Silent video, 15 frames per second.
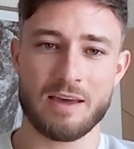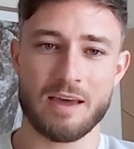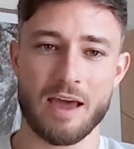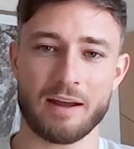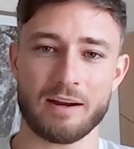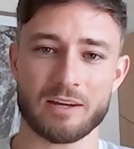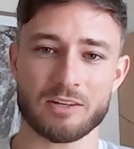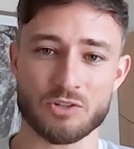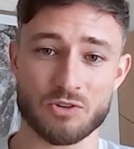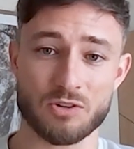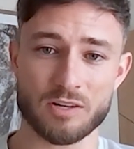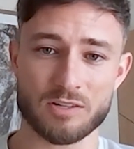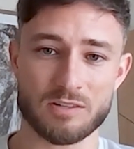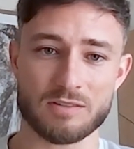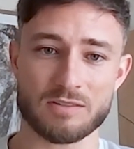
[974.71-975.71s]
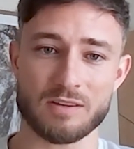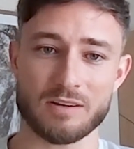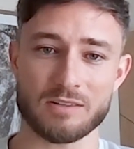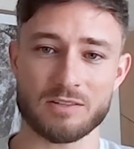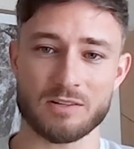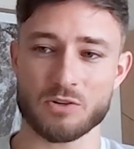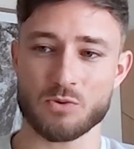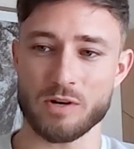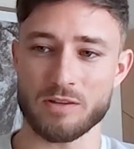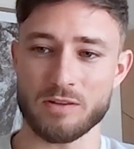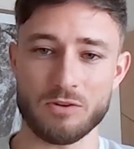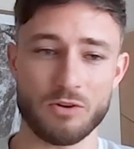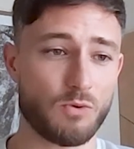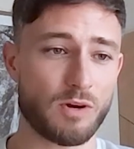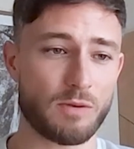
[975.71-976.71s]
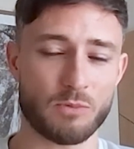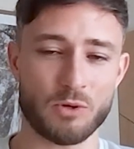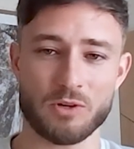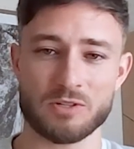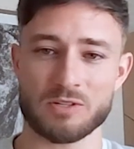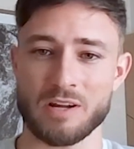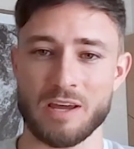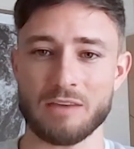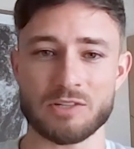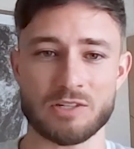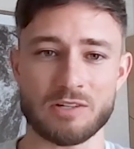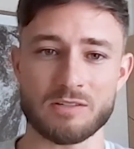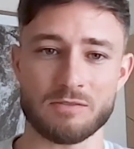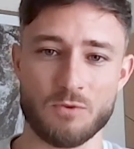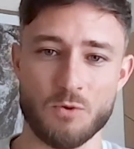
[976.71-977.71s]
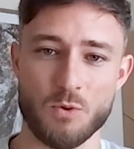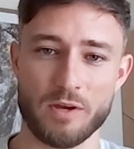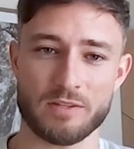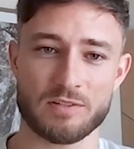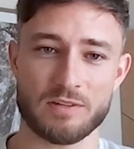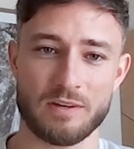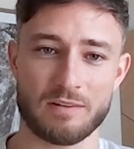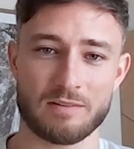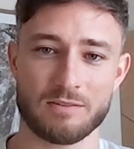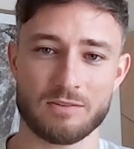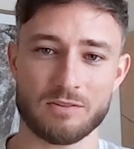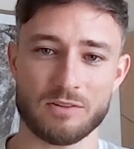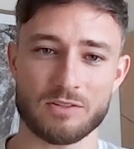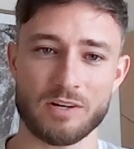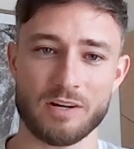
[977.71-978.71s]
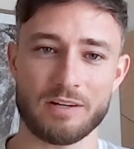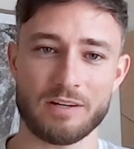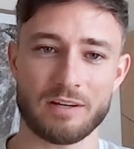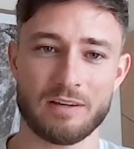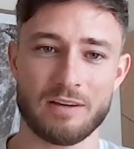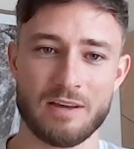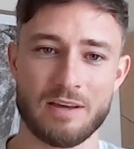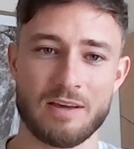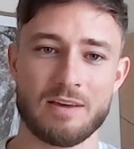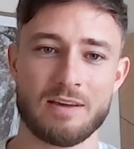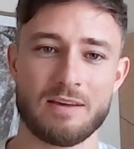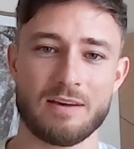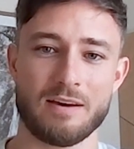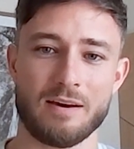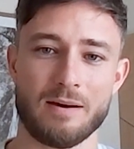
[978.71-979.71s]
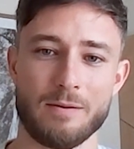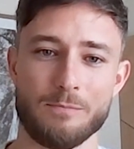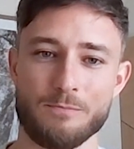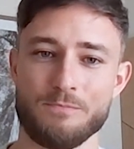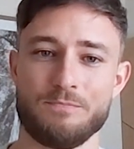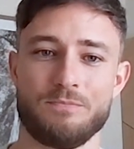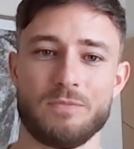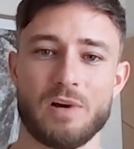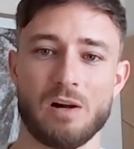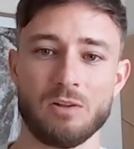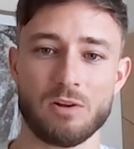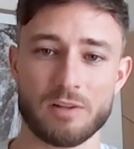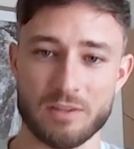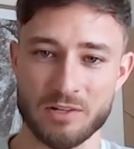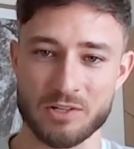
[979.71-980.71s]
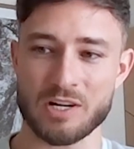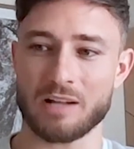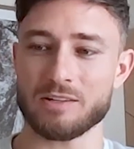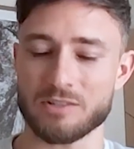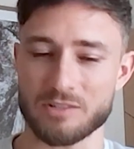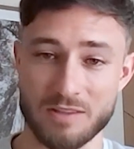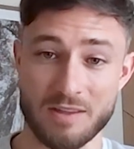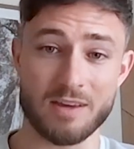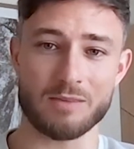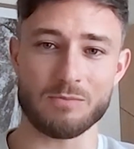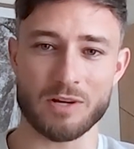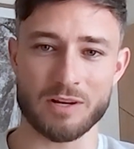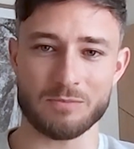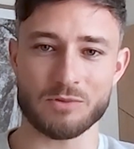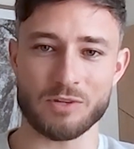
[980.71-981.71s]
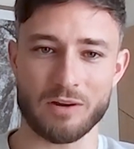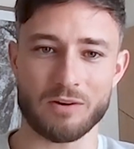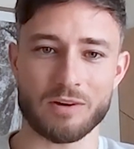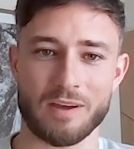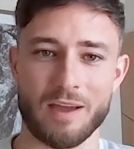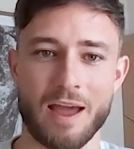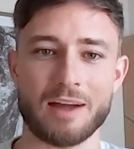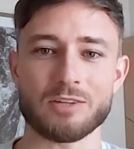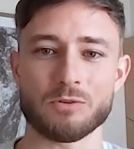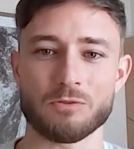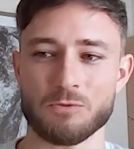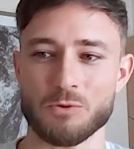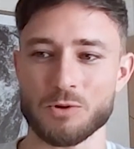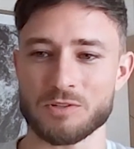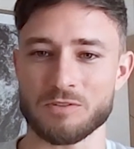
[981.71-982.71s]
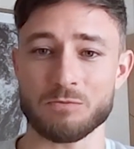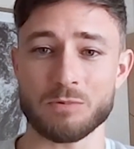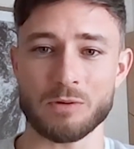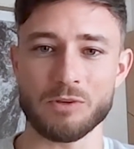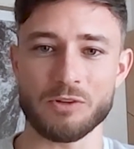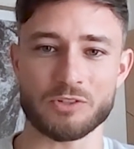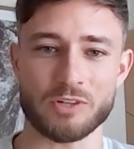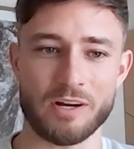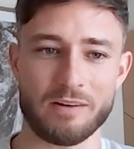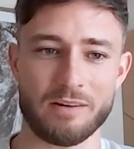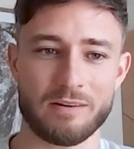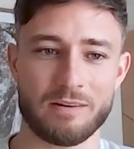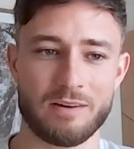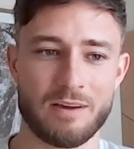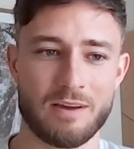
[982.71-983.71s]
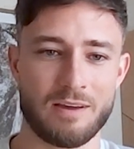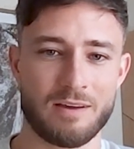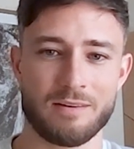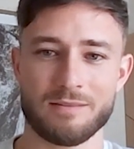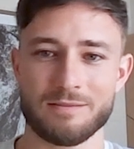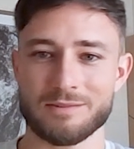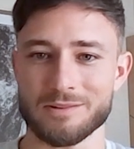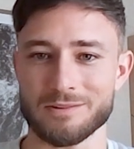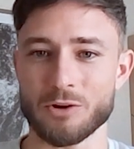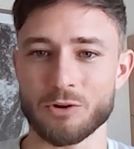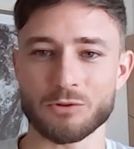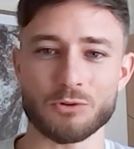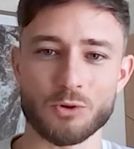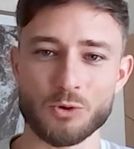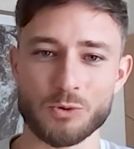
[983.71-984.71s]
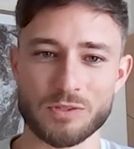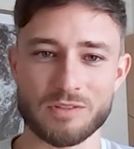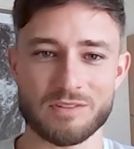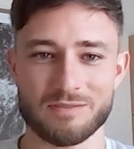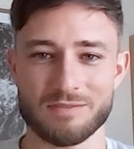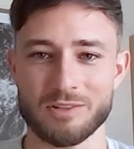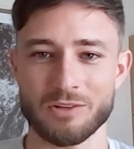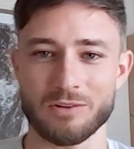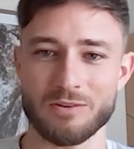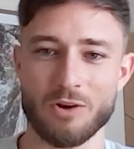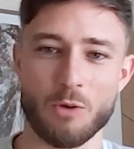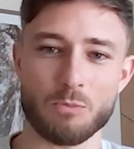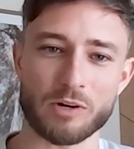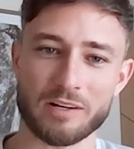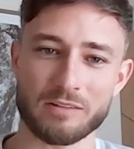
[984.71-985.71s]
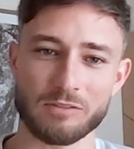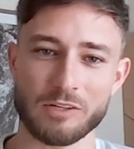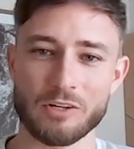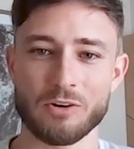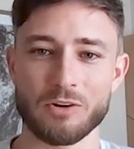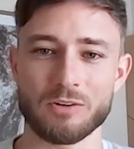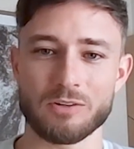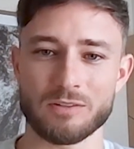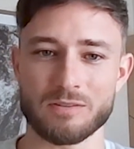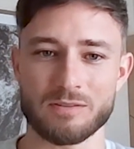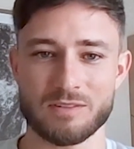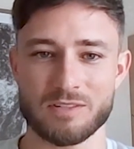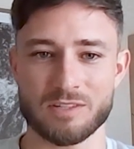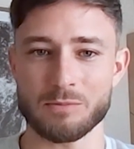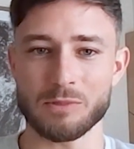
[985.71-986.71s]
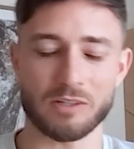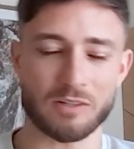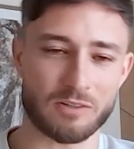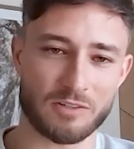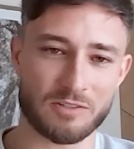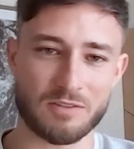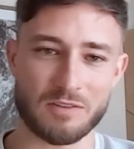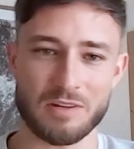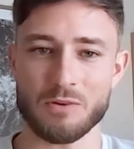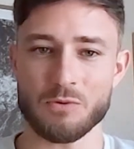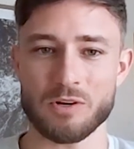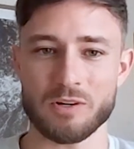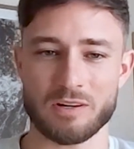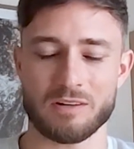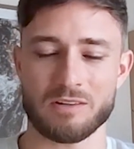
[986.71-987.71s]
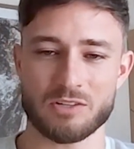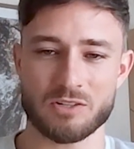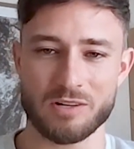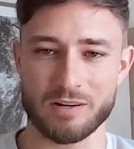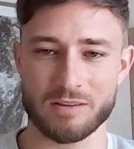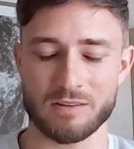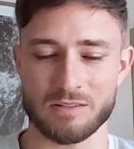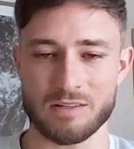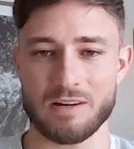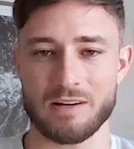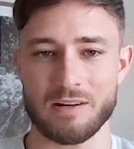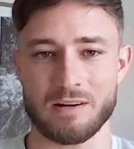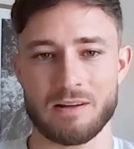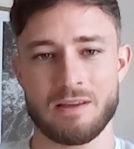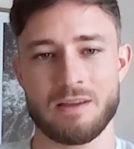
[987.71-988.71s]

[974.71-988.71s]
And I can structure this thing in such a way that no one person ever sees a full weight set during training. A lot of the challenge there becomes like, okay, how do you enforce if people are trying to go through and, operate every node and sybil across the network and extract things out?